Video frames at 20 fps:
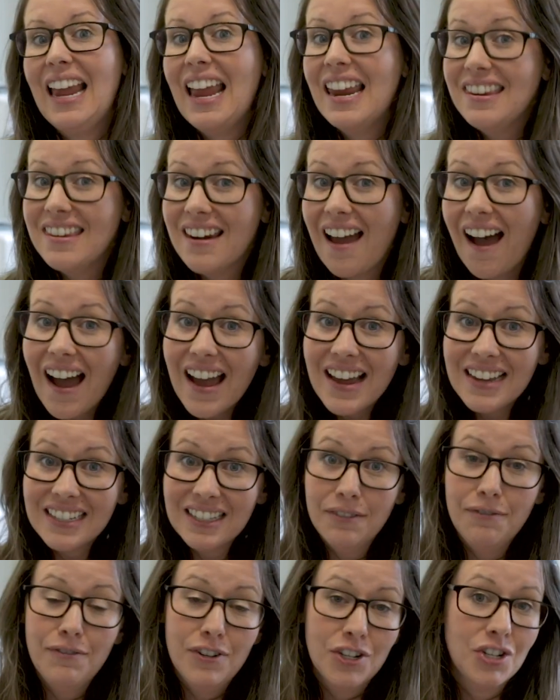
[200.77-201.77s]
and not as
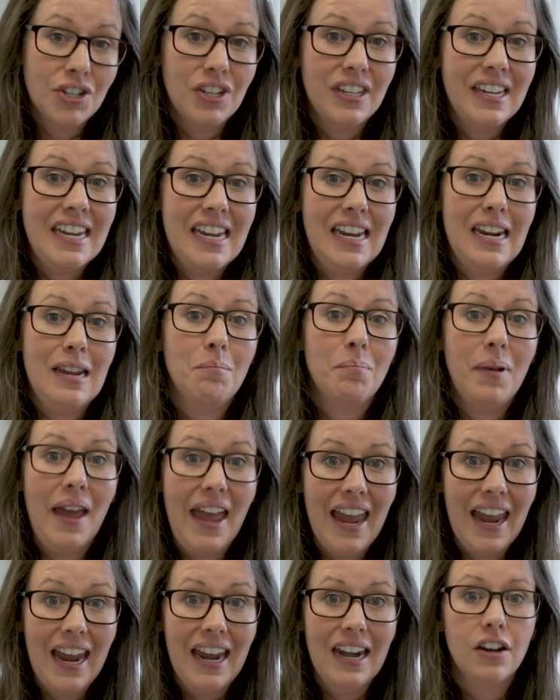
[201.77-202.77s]
officially getting
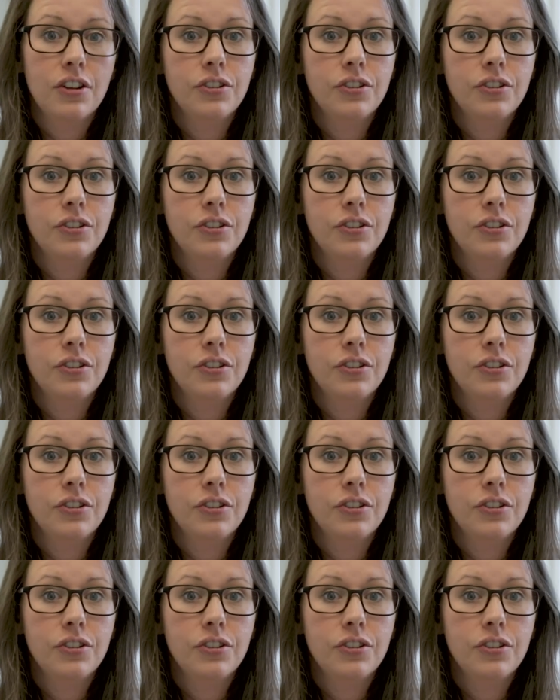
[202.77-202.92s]
paid.